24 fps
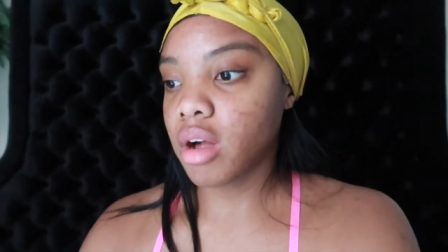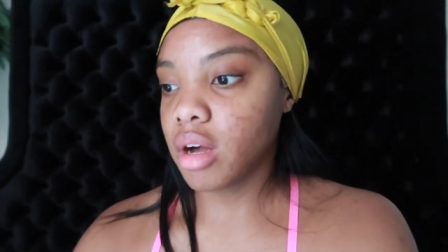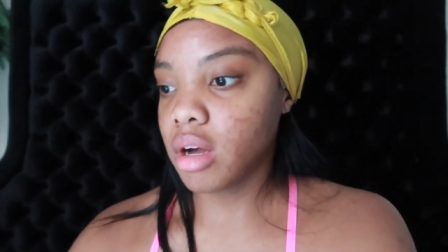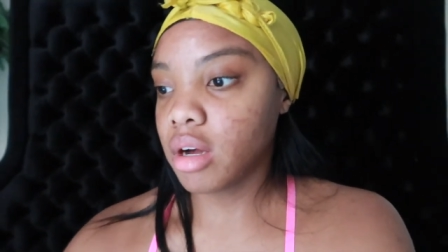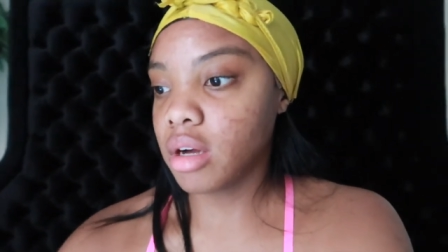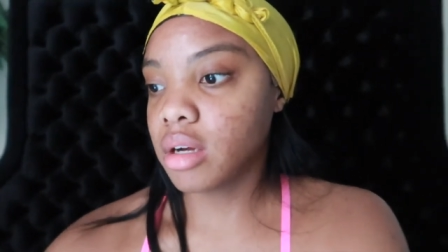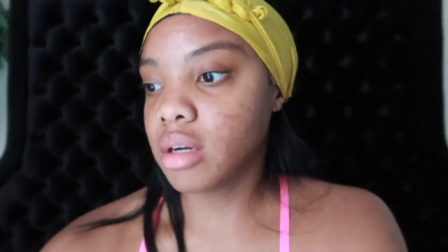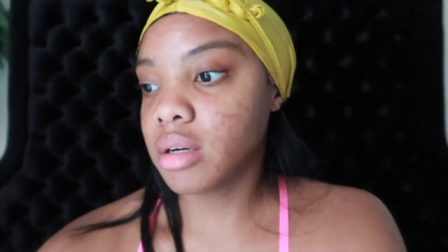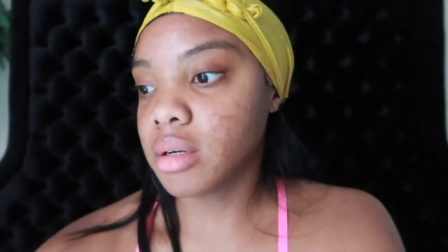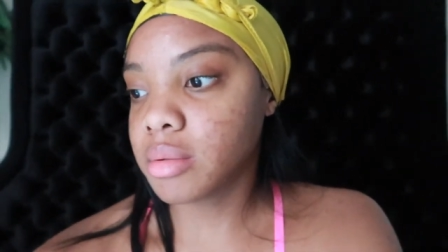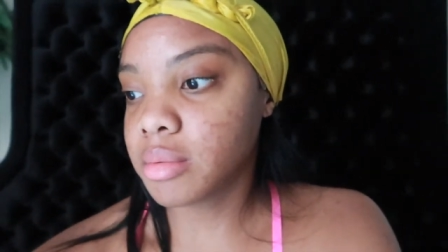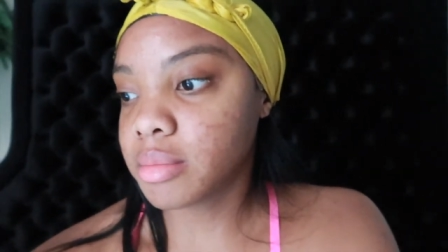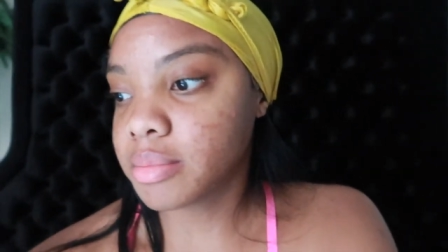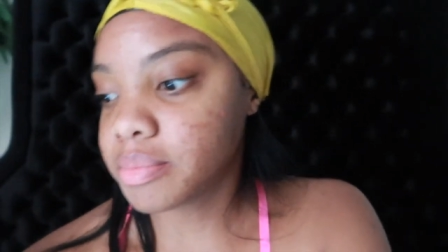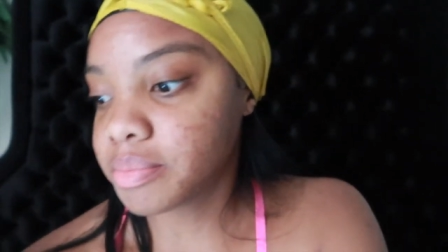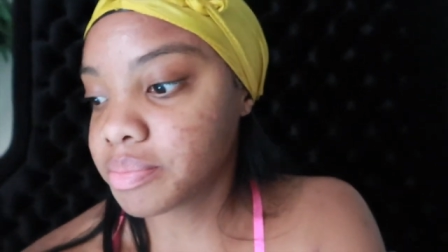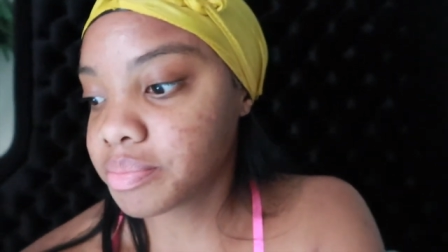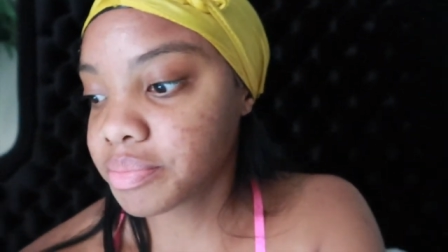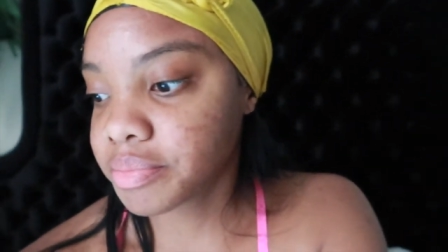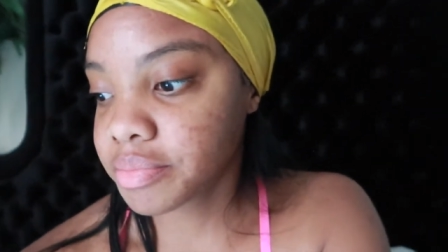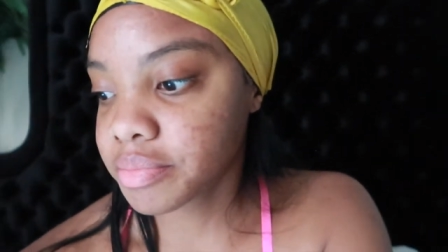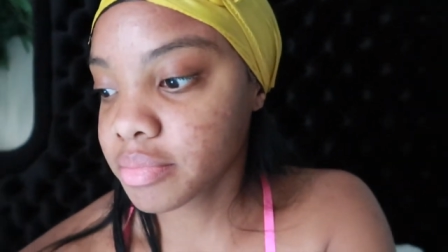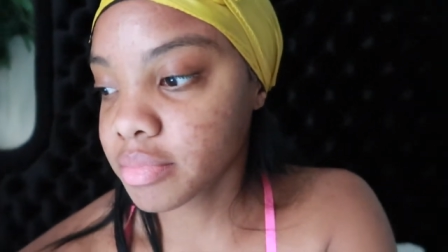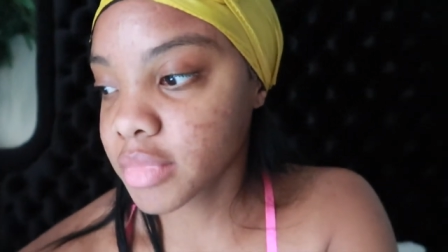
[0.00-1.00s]
Um,
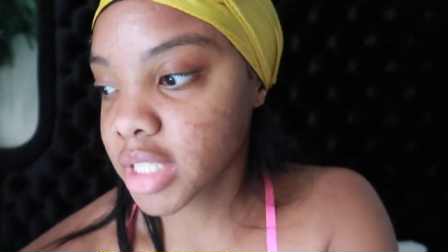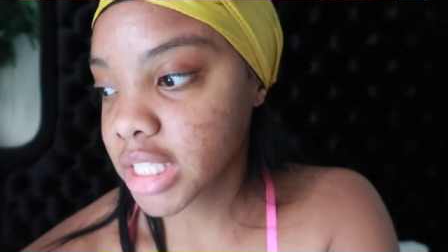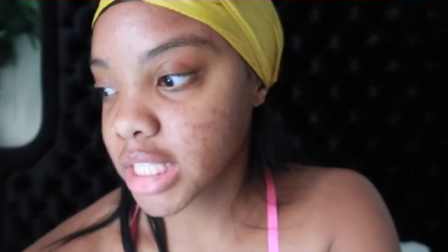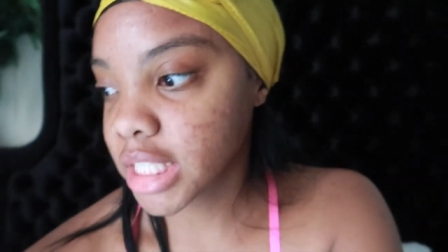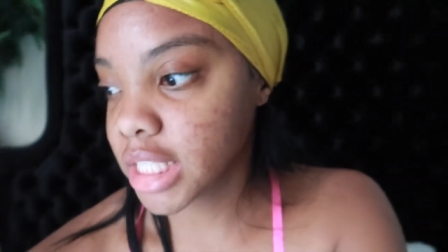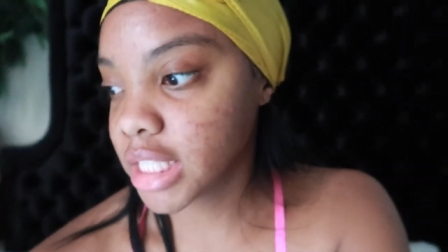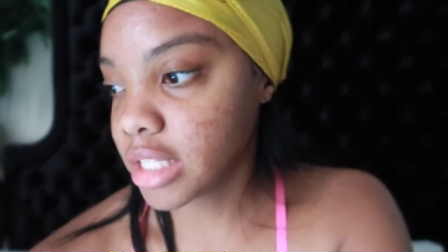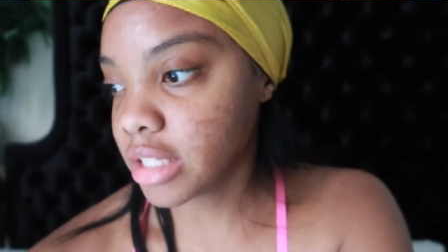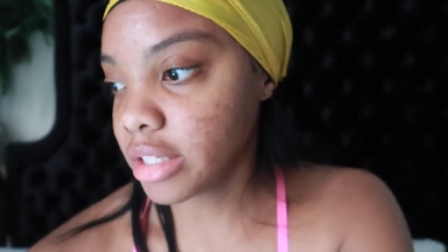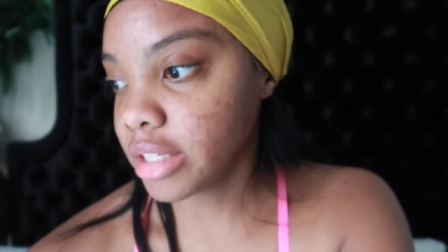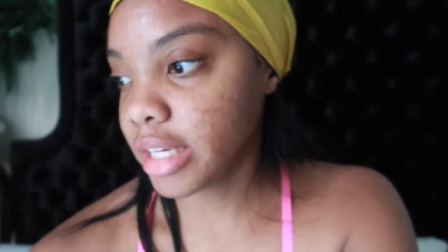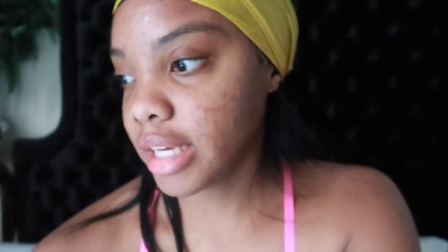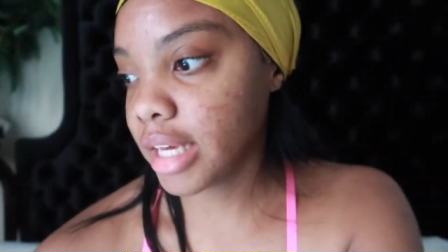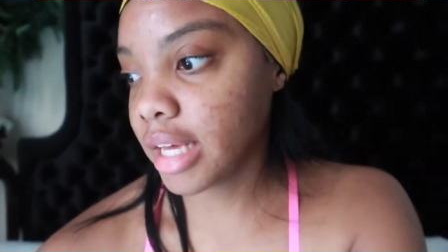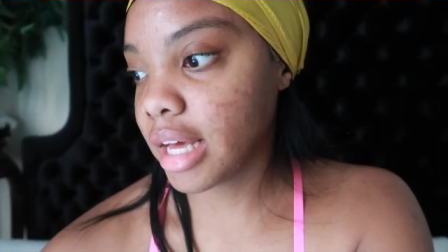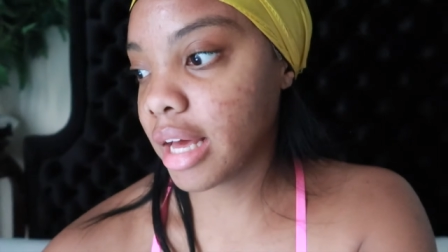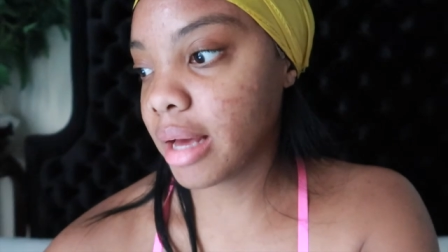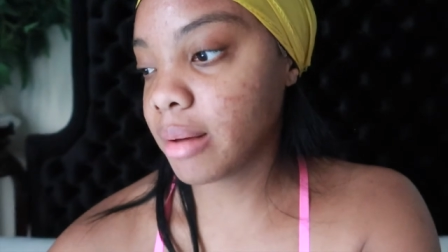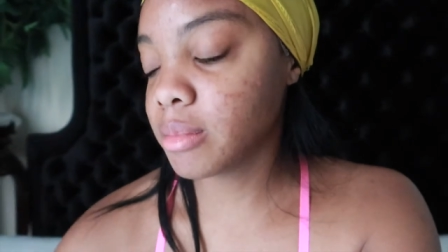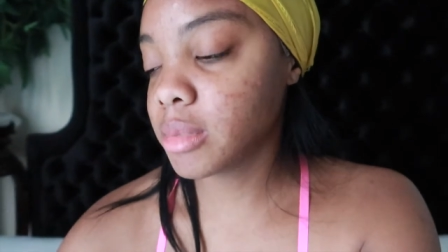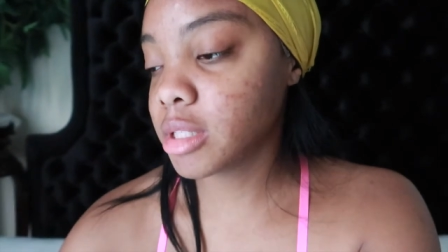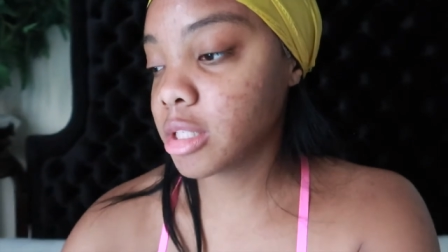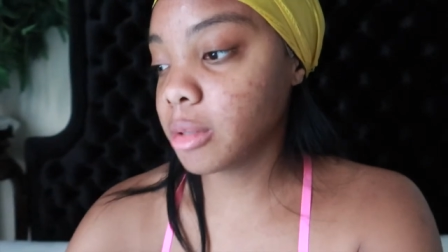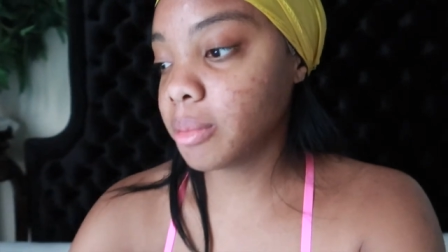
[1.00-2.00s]
so yeah,
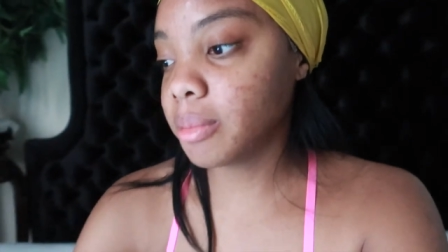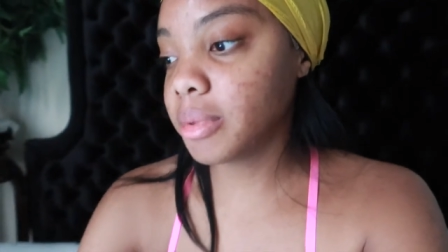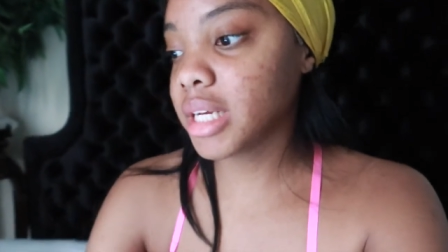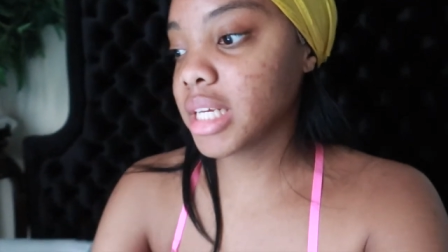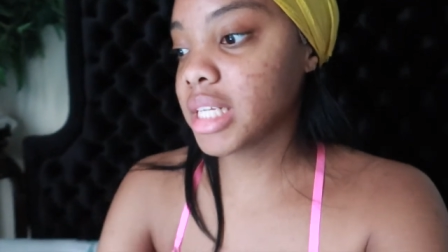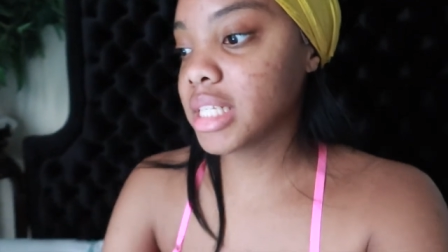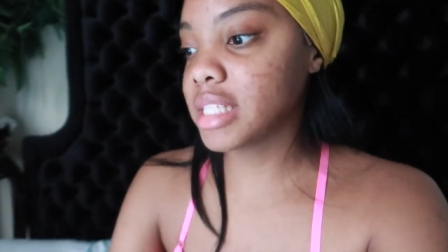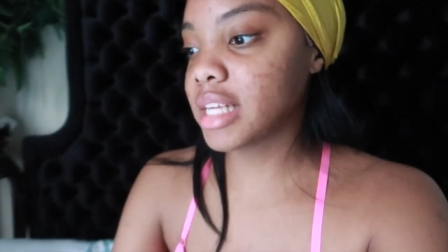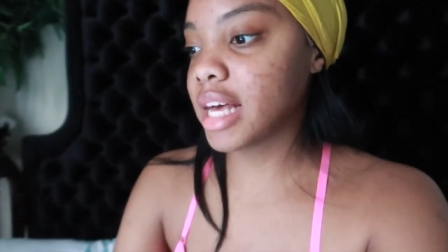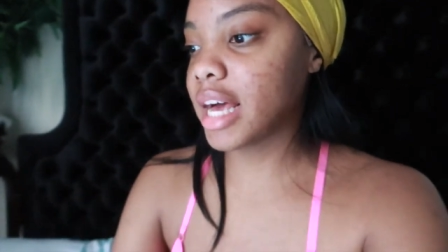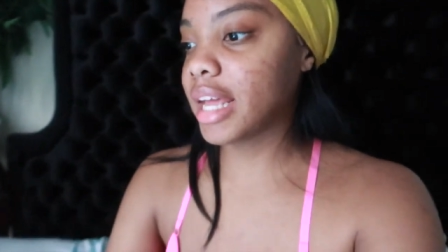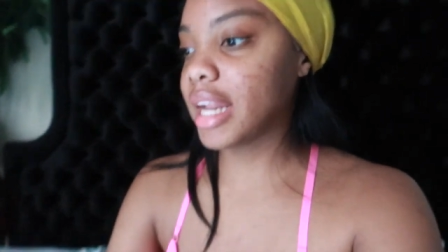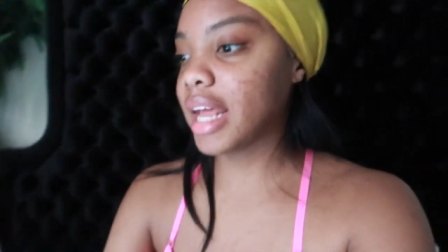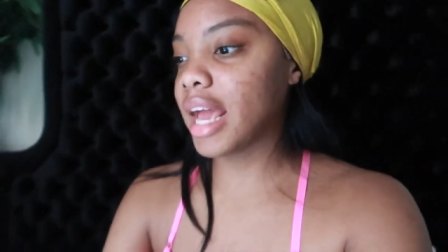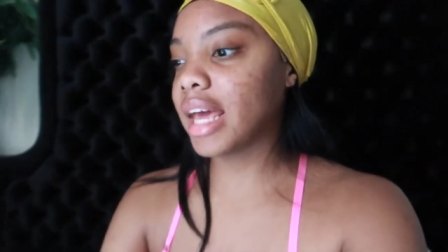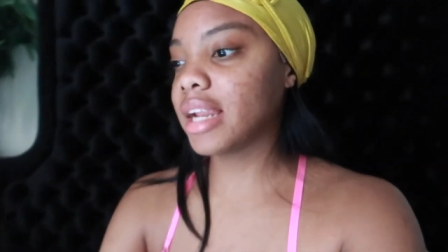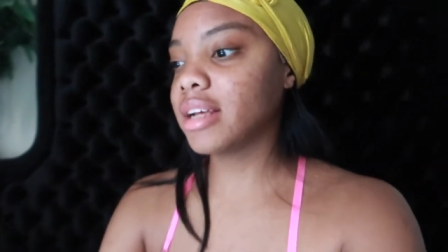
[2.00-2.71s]
I'm super excited.